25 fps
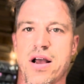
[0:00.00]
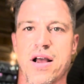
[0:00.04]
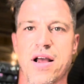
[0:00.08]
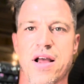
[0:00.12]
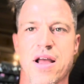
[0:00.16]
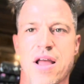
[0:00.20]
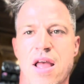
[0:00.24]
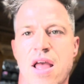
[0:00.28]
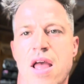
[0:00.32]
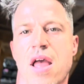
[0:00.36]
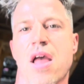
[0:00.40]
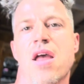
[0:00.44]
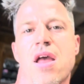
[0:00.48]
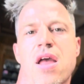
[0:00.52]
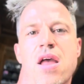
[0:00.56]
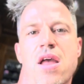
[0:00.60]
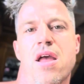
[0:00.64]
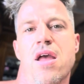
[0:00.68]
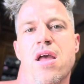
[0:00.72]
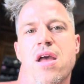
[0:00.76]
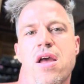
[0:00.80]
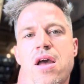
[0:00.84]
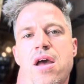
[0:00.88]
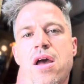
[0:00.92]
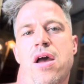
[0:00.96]
And big
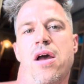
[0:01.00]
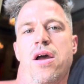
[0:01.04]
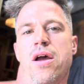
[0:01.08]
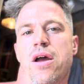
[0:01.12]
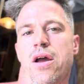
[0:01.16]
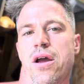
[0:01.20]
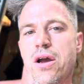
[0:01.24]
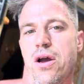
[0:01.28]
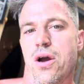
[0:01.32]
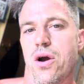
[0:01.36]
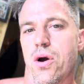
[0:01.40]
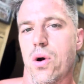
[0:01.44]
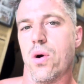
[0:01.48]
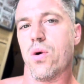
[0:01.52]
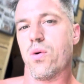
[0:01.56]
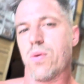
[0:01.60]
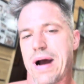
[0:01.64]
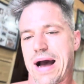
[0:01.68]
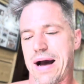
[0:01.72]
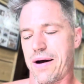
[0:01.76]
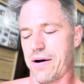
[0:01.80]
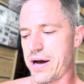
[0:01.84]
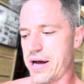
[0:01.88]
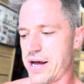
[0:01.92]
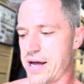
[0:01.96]
dreams lead to big Oh
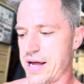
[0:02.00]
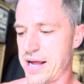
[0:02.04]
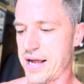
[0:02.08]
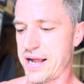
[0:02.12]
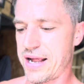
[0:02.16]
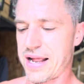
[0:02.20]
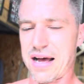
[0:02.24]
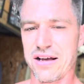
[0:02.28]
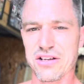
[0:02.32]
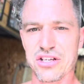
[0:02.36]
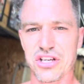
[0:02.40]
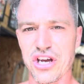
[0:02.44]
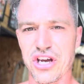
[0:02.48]
wow, that was